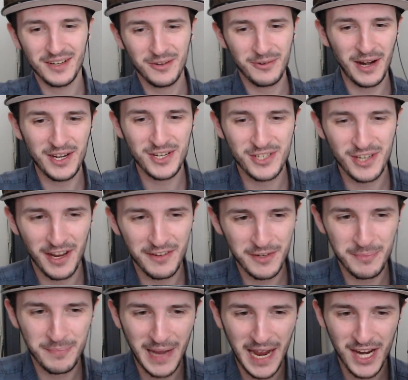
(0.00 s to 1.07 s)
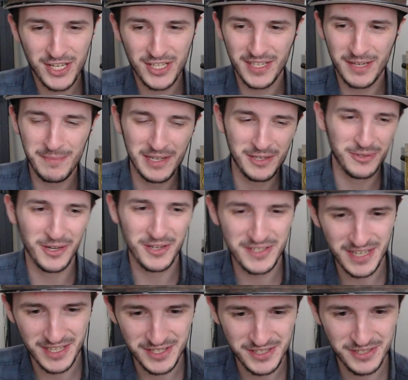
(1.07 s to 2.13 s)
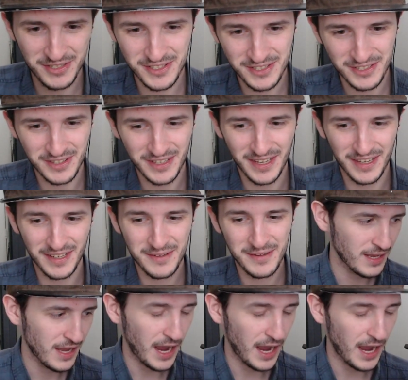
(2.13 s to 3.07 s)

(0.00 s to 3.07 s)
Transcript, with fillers: great shot of Apacci, Mila Rose, and Sun Sun there.